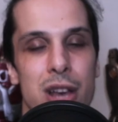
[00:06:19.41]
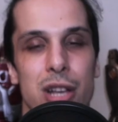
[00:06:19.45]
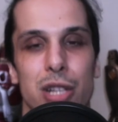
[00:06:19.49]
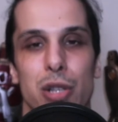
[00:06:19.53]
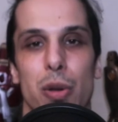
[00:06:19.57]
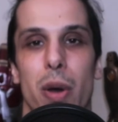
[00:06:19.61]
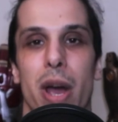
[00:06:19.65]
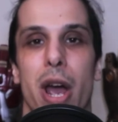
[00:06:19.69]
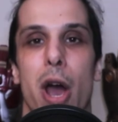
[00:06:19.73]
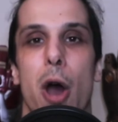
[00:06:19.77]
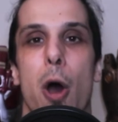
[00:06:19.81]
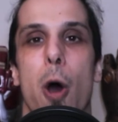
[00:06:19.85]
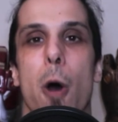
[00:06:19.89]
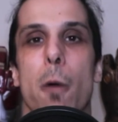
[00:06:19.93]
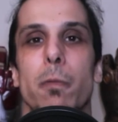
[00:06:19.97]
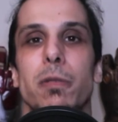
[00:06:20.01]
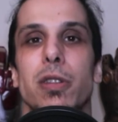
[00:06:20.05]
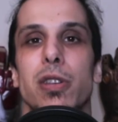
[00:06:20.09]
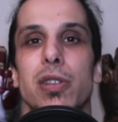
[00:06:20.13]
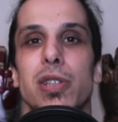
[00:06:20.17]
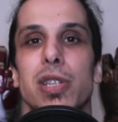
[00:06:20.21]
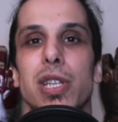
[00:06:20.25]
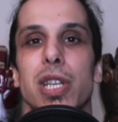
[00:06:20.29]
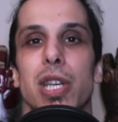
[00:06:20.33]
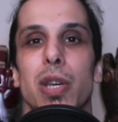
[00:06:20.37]
So I hope
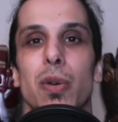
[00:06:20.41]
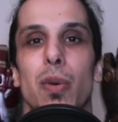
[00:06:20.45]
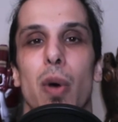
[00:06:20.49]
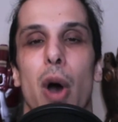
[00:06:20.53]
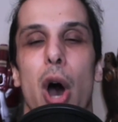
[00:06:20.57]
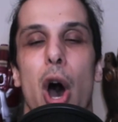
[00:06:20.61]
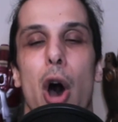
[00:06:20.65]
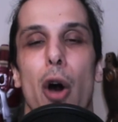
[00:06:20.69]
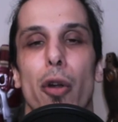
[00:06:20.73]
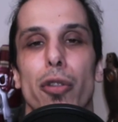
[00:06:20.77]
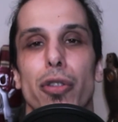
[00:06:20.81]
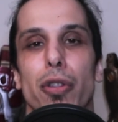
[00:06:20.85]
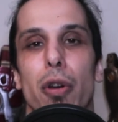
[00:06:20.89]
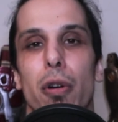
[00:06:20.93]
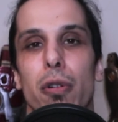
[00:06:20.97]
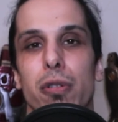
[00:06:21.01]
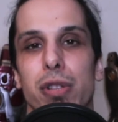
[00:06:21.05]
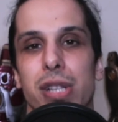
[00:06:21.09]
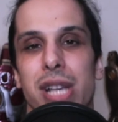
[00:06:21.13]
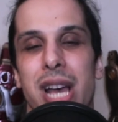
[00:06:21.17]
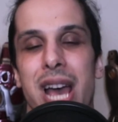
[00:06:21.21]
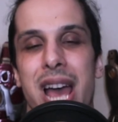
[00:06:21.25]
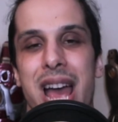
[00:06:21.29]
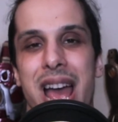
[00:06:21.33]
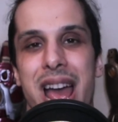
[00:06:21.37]
to see you on
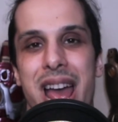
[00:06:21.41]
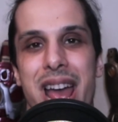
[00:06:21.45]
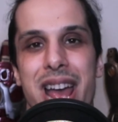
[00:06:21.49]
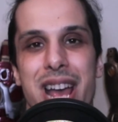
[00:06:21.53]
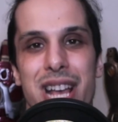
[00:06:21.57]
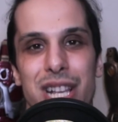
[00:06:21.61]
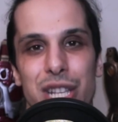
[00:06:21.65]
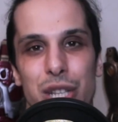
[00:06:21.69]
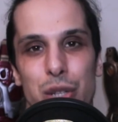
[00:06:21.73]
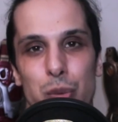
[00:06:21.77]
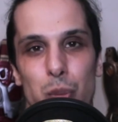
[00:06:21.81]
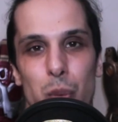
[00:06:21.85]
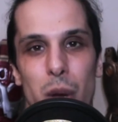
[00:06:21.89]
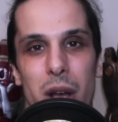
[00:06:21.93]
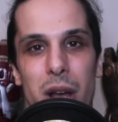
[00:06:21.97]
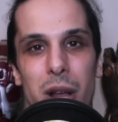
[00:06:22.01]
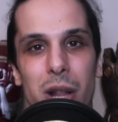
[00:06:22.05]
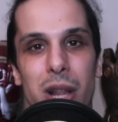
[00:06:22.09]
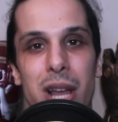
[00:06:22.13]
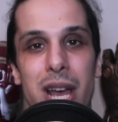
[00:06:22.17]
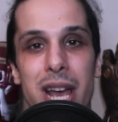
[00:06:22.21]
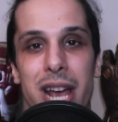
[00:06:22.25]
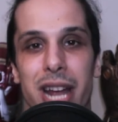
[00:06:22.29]
those as well.